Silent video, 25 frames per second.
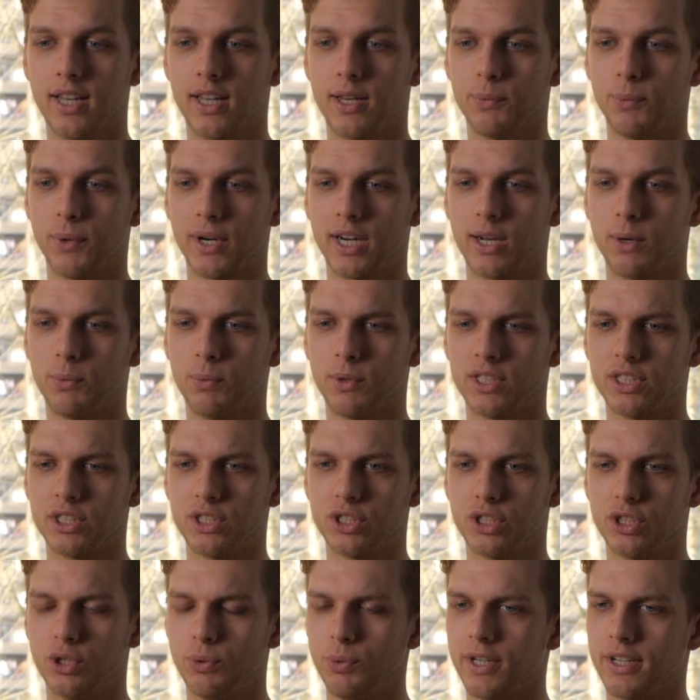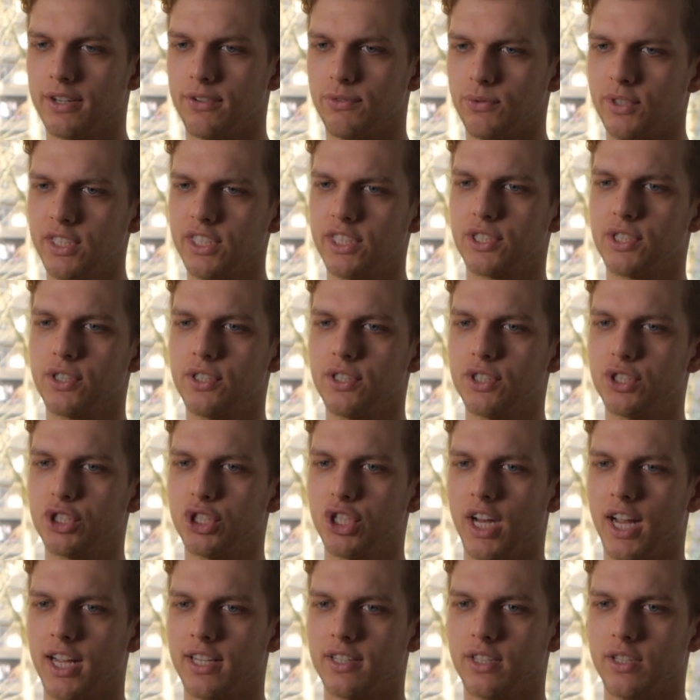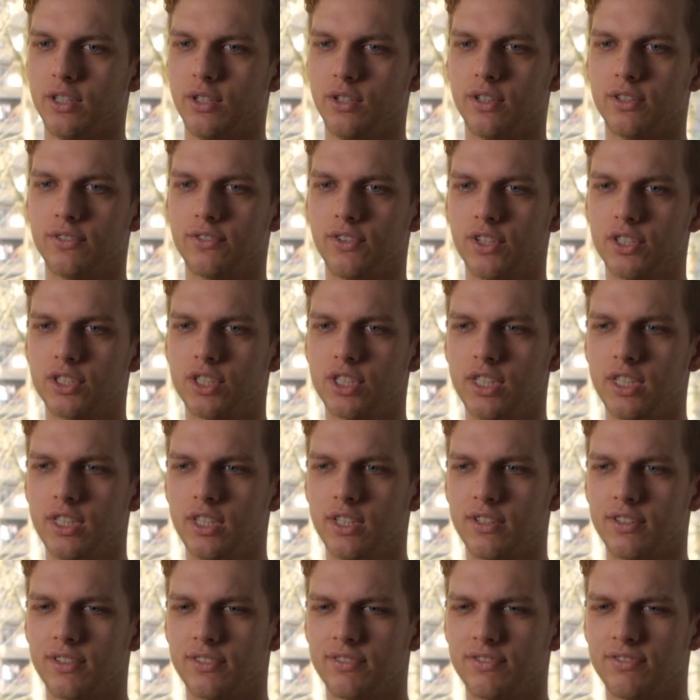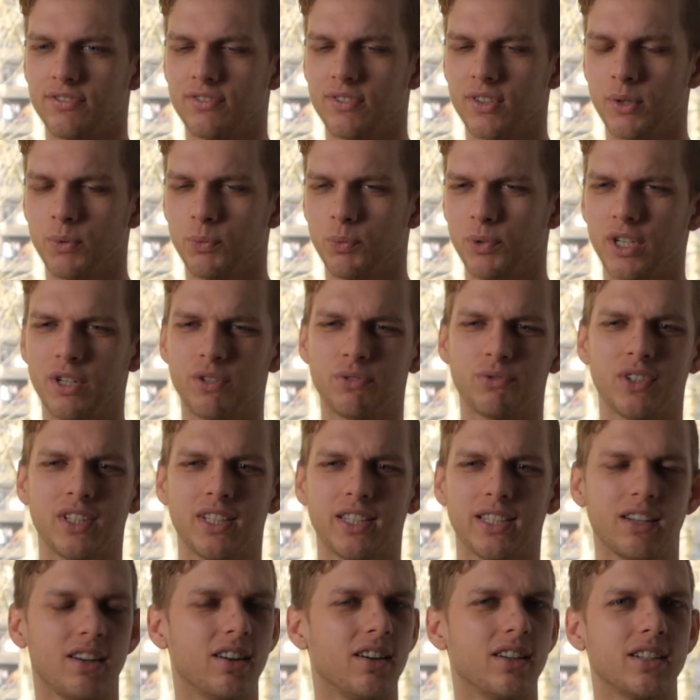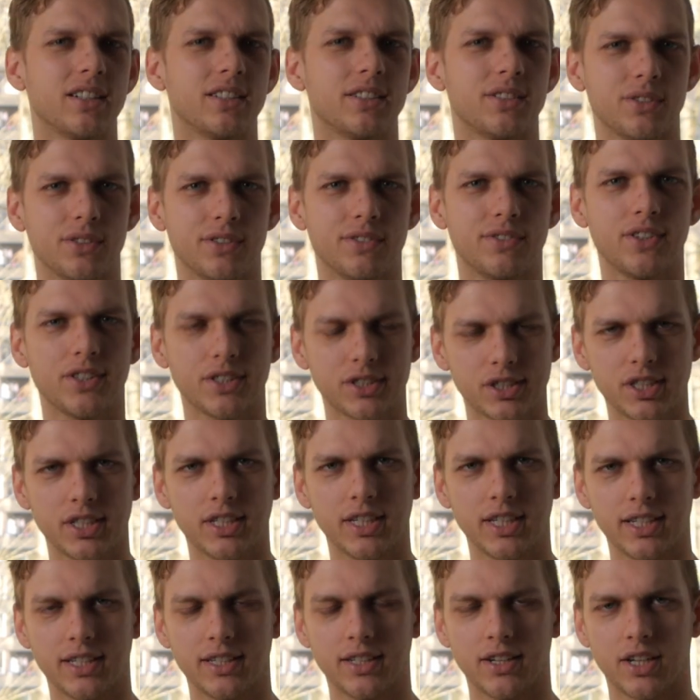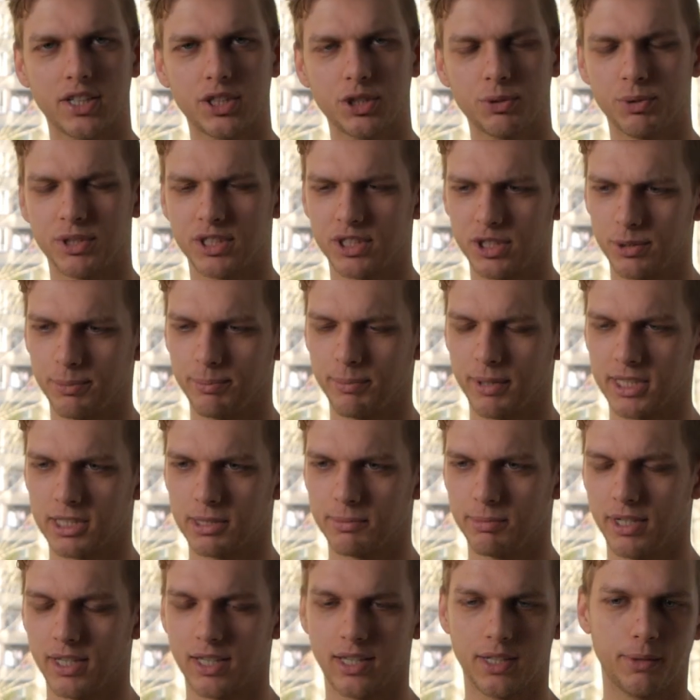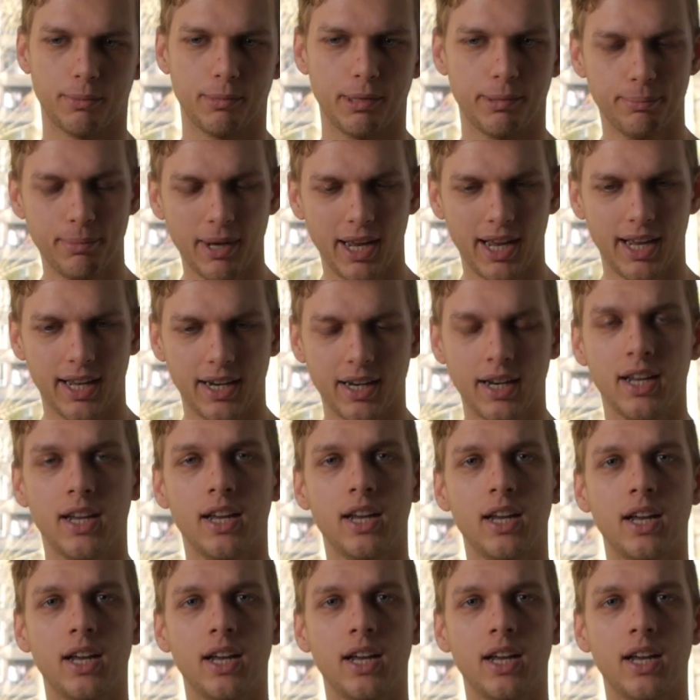When I was doing research at the University of, we don't really call it university in Dutch, which makes me a little bit mad,